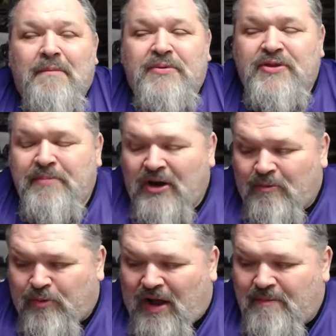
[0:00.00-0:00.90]
But the bigger
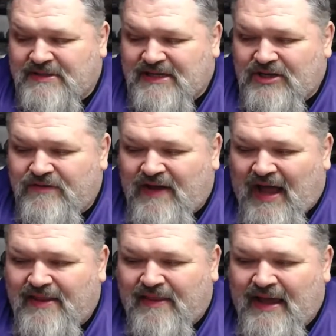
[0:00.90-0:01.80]
problem is that you
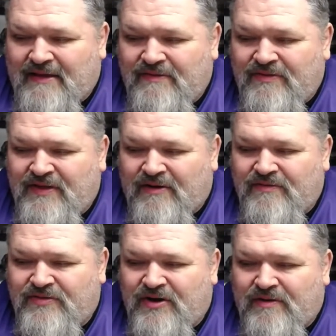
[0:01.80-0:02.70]
got like they're
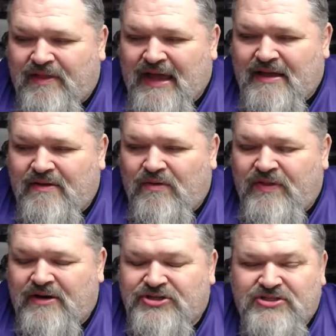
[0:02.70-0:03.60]

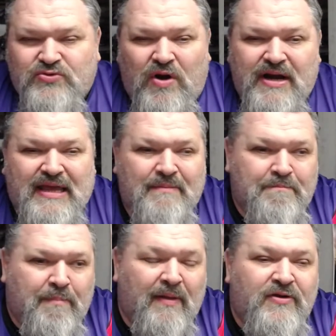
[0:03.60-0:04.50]
just trying to
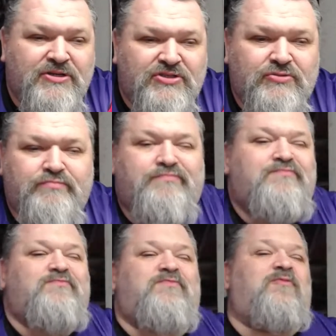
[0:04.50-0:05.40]
they're just
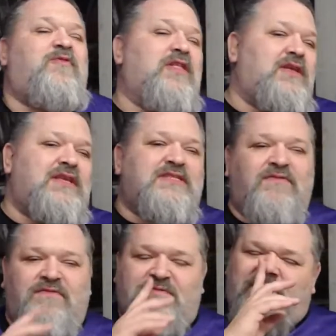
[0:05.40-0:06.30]
filling the
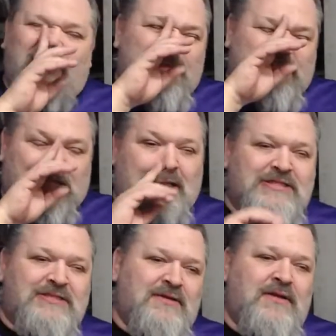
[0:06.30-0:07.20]
slots.